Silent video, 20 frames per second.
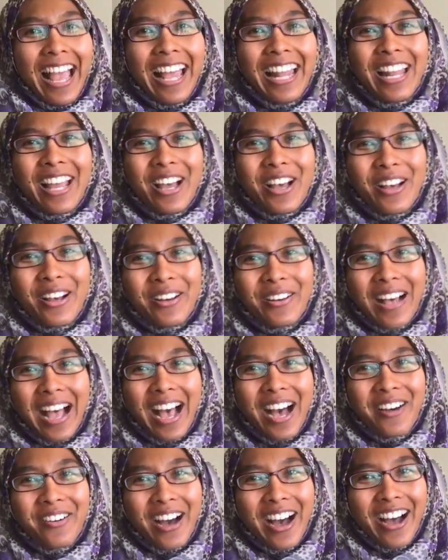Hello,
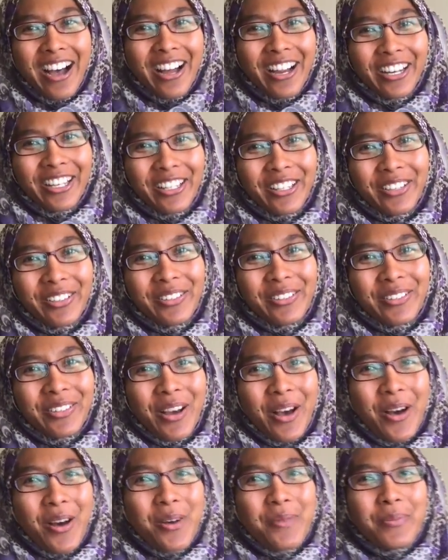how are
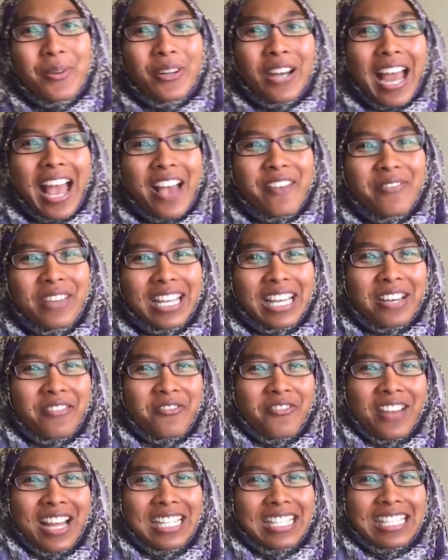you? Hope you're having a
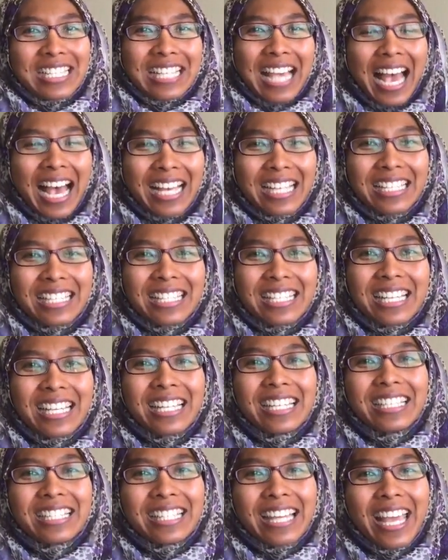
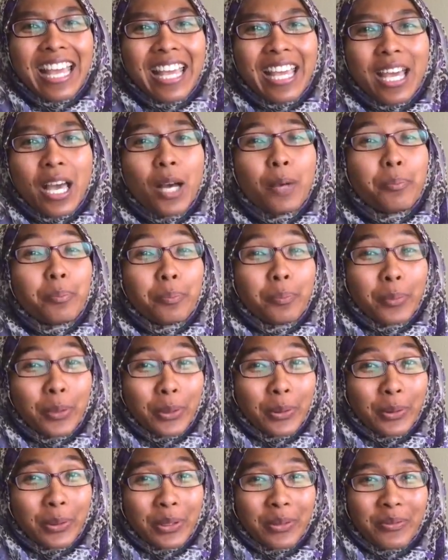fantastic day, a
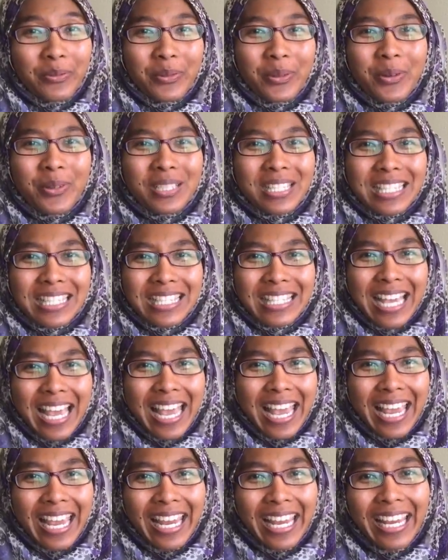beautiful
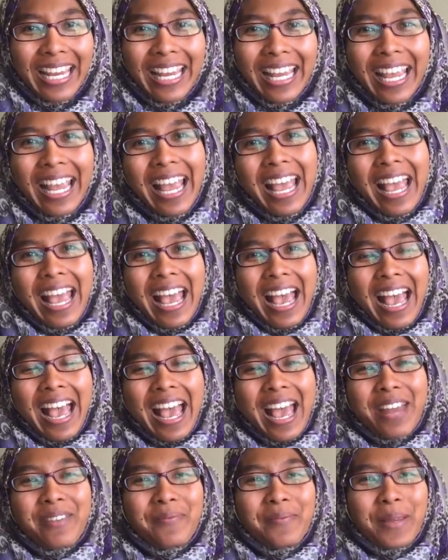day,
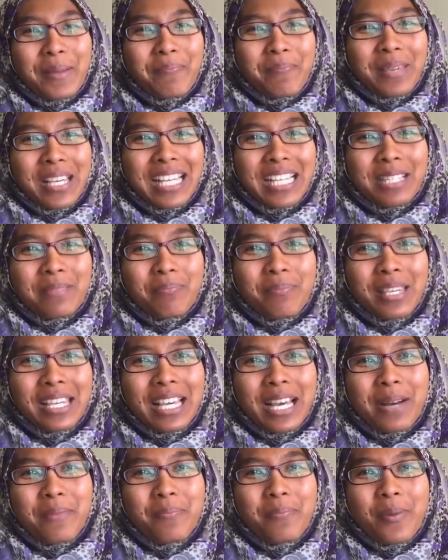and may peace
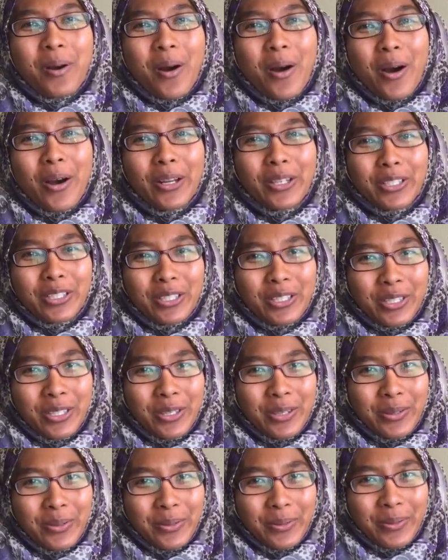be upon
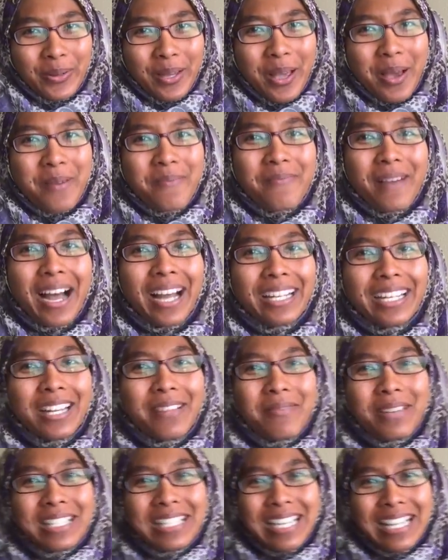you. My
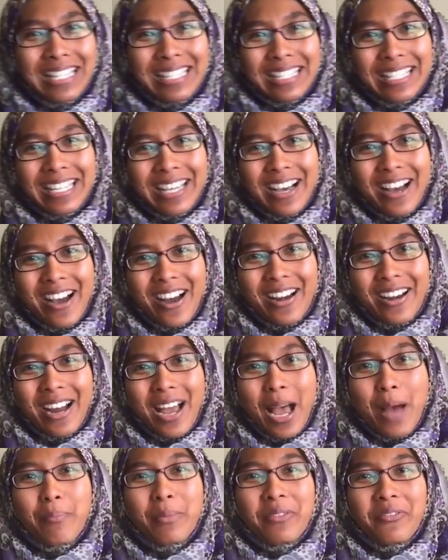name is Izdihar.
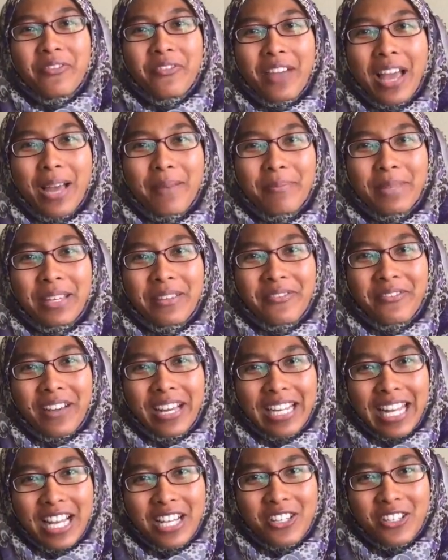I'm a family
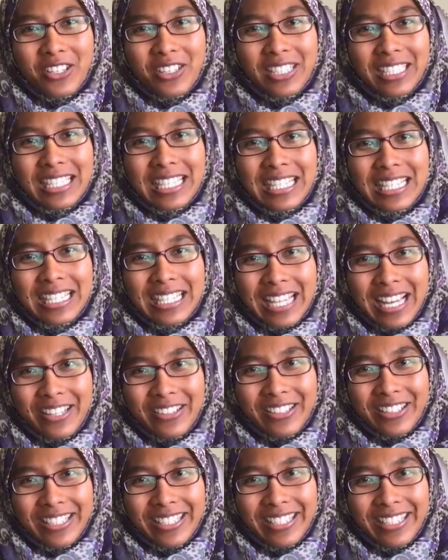financial
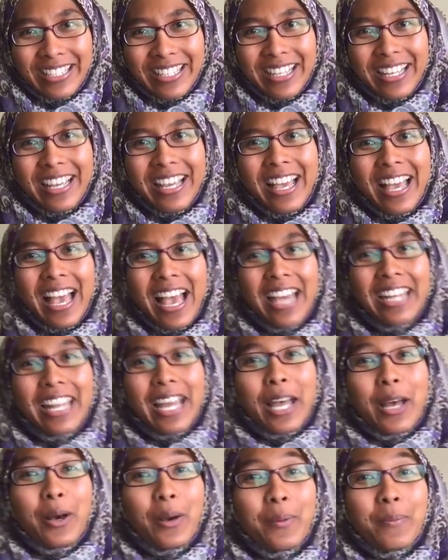consultant, and
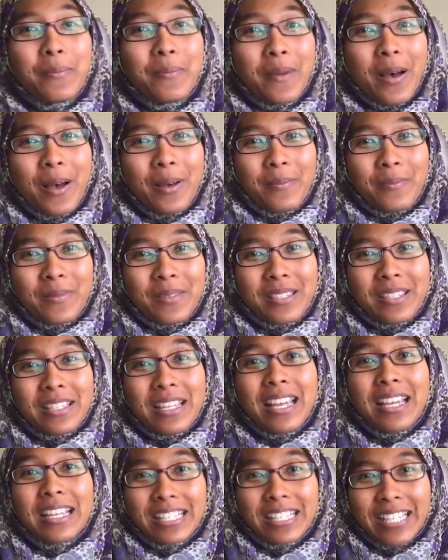I help moms
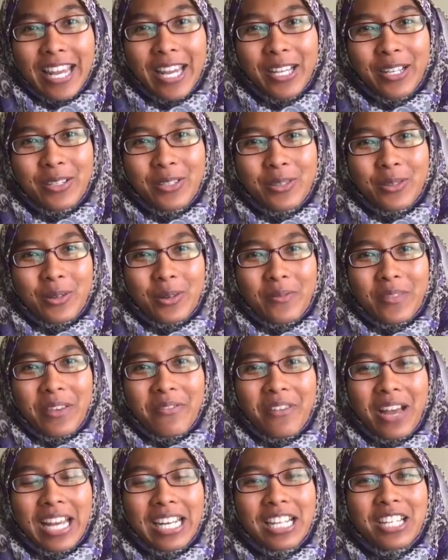take control of
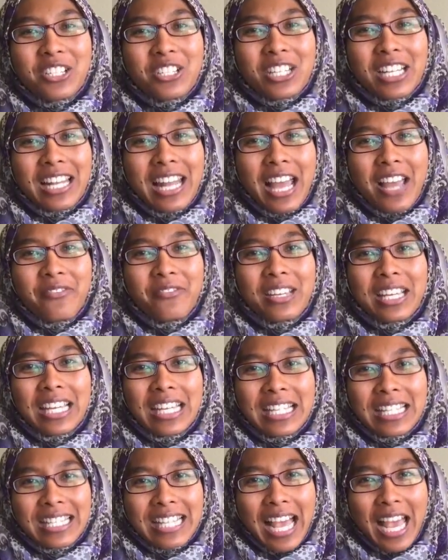their financial life
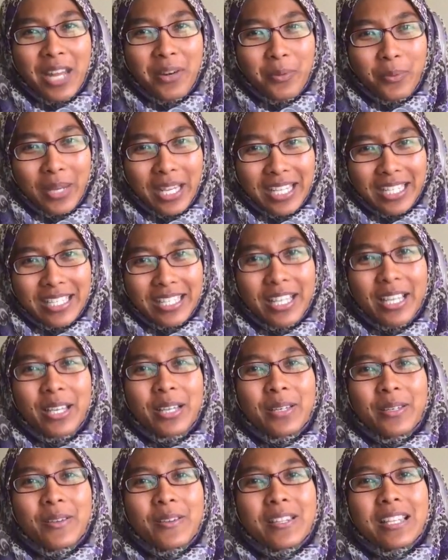in 10 weeks
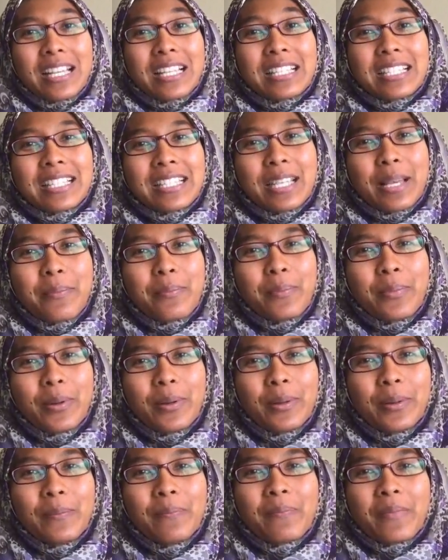using
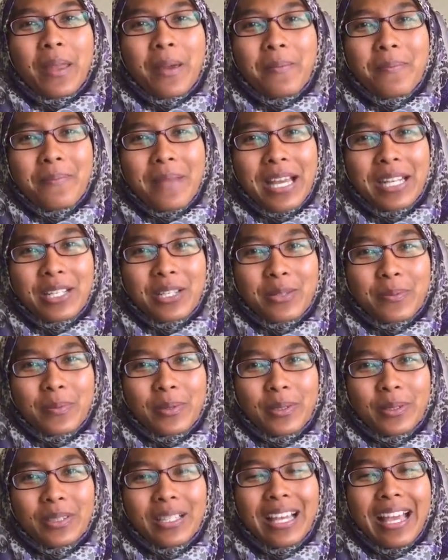simple,
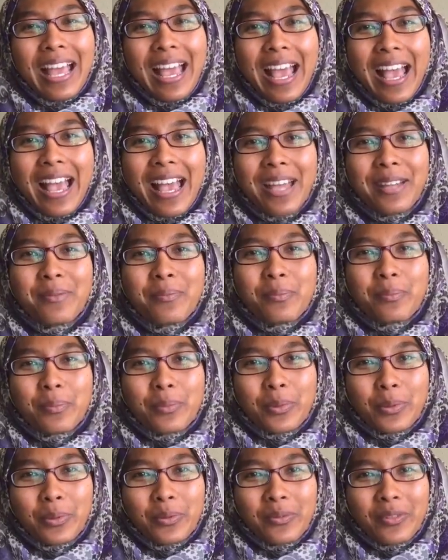manageable, and
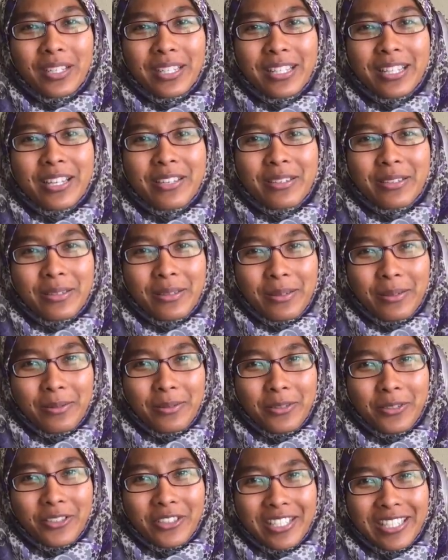proven
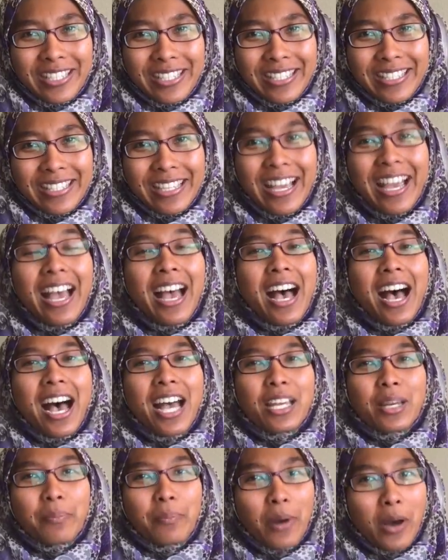solutions.
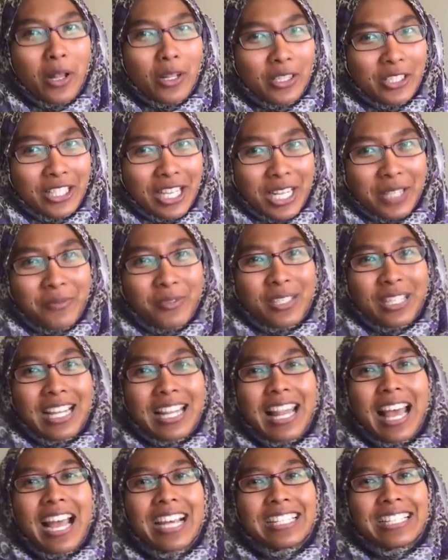I apologize for
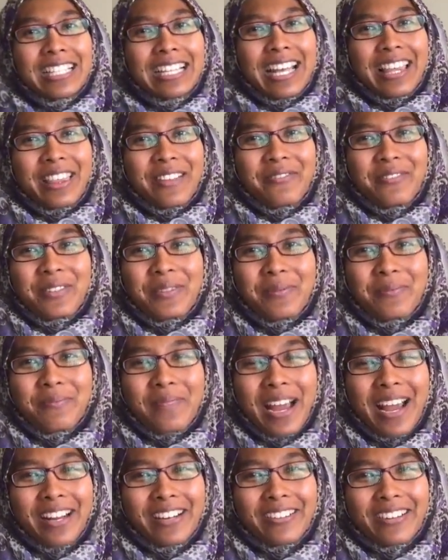the lighting and the
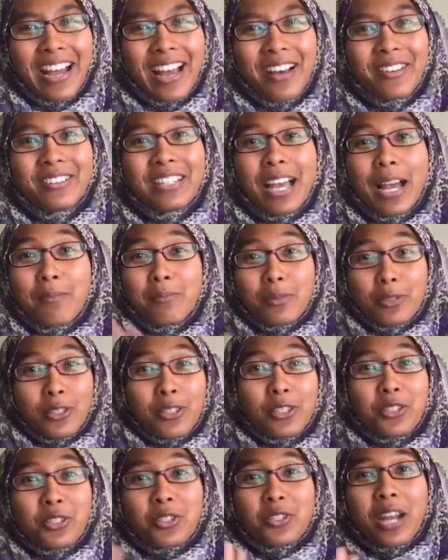background. I'm
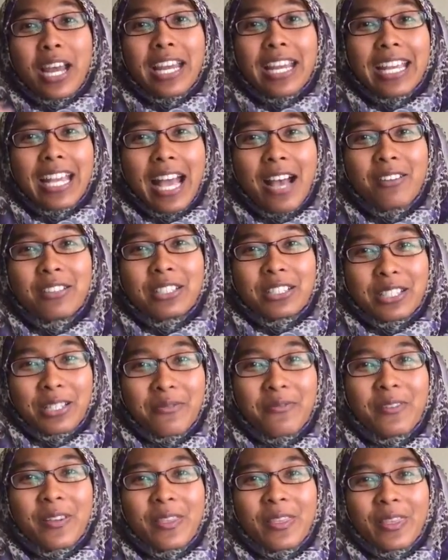just trying out
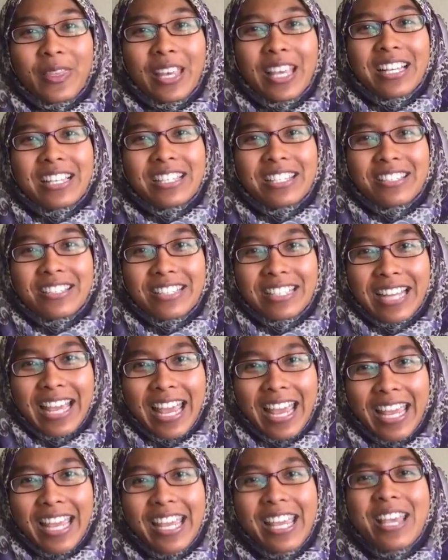different things
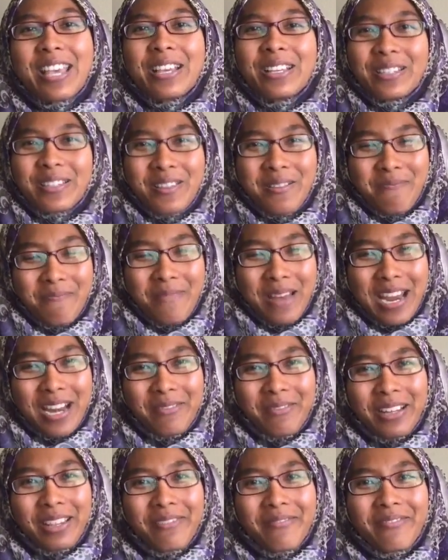today, so
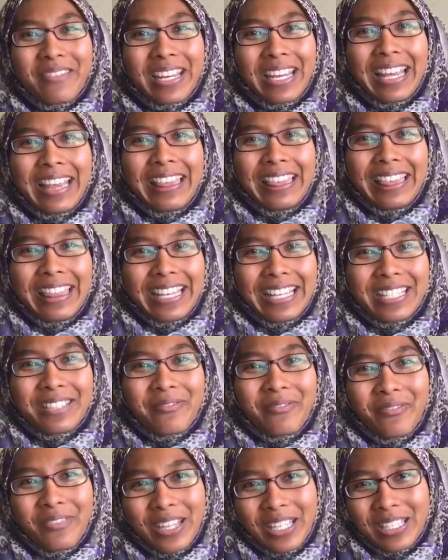bear with me in
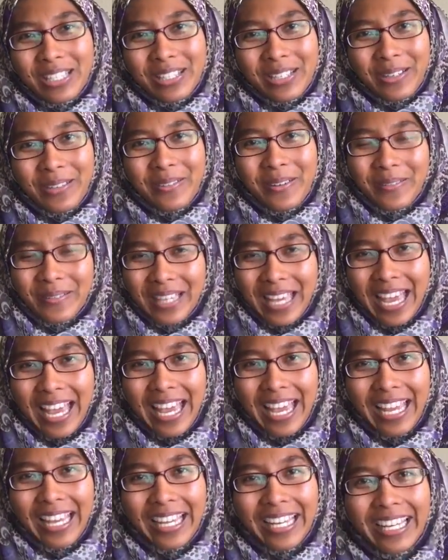this video,
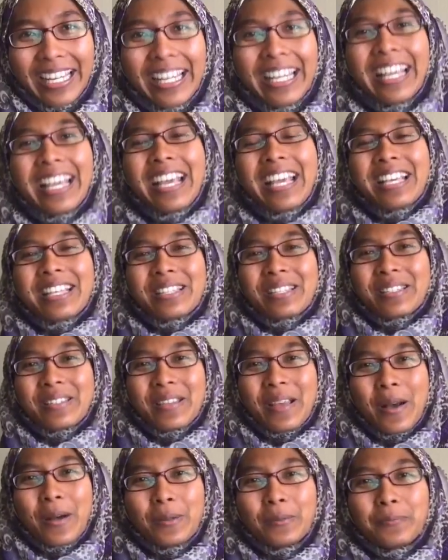okay?
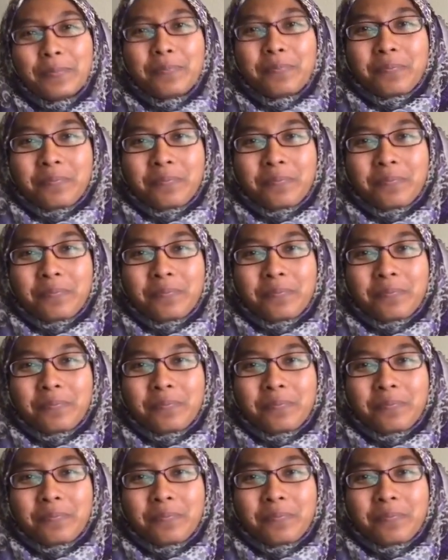So,